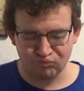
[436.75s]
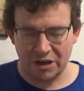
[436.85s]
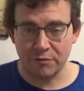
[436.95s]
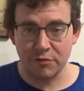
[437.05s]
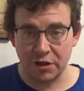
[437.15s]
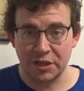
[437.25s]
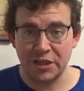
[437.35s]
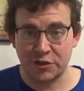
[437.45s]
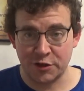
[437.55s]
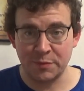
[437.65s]
I really
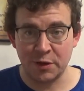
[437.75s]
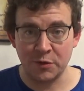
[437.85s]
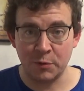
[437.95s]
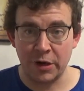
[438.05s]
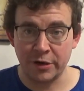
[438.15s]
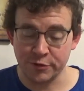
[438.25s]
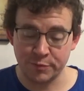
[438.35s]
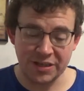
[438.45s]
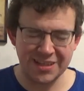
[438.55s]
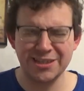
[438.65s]
need to trim down the wires,
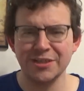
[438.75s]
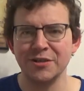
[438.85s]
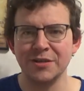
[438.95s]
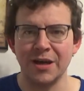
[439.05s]
but considering